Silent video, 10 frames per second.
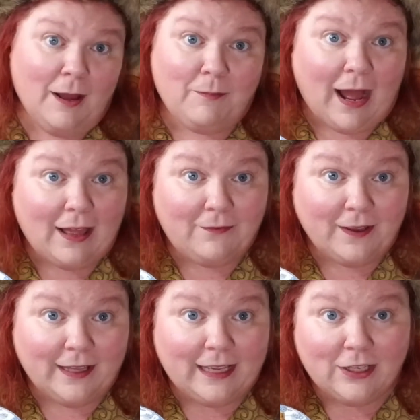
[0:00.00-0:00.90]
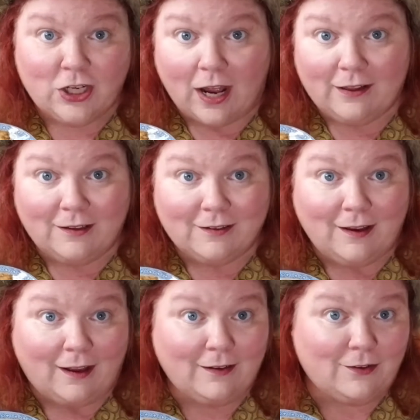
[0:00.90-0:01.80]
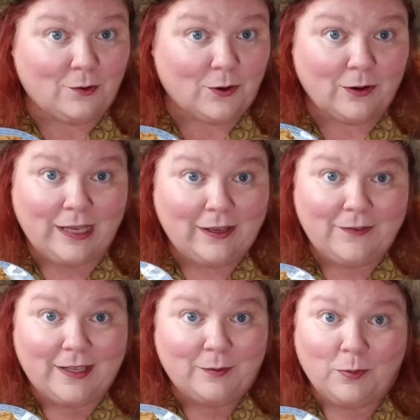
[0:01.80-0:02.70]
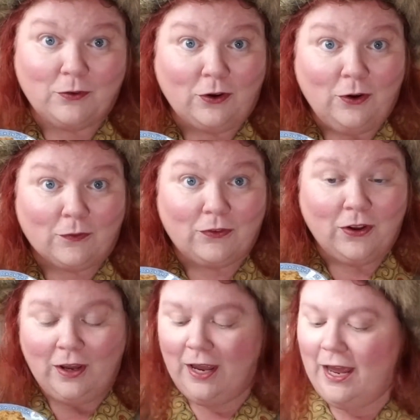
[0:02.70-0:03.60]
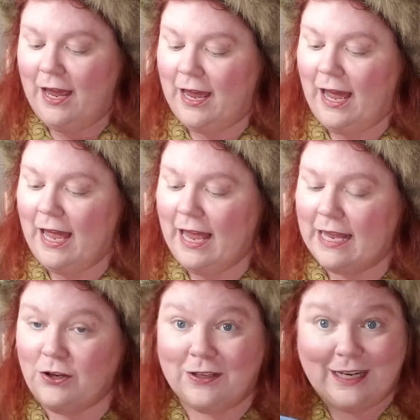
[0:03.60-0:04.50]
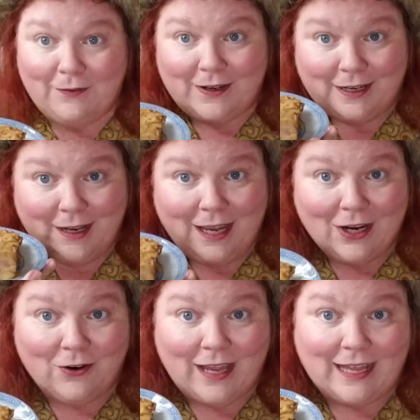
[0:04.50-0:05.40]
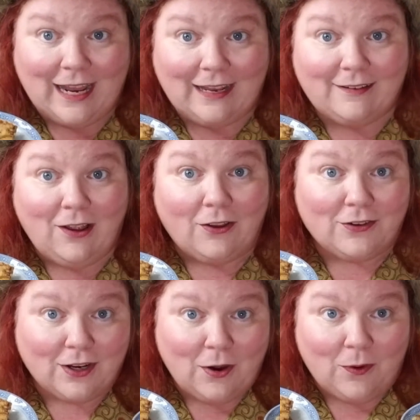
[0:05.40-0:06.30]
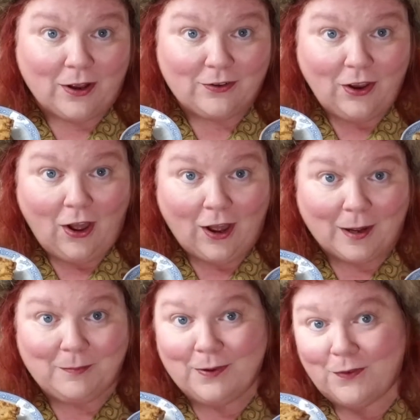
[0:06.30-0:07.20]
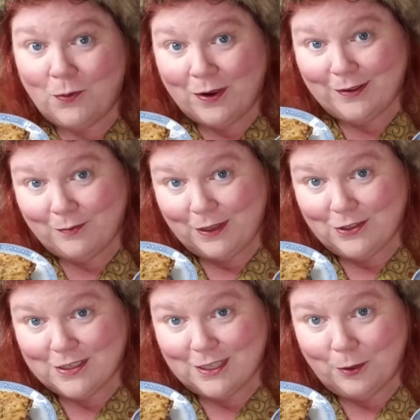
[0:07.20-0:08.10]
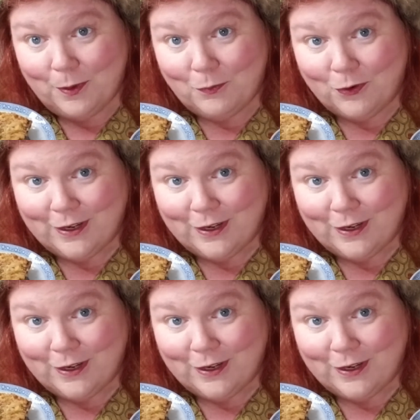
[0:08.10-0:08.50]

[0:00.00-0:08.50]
pie filling, chocolate sauce, or even preserves. And you could even create a sauce to go on top if you want something just a little bit more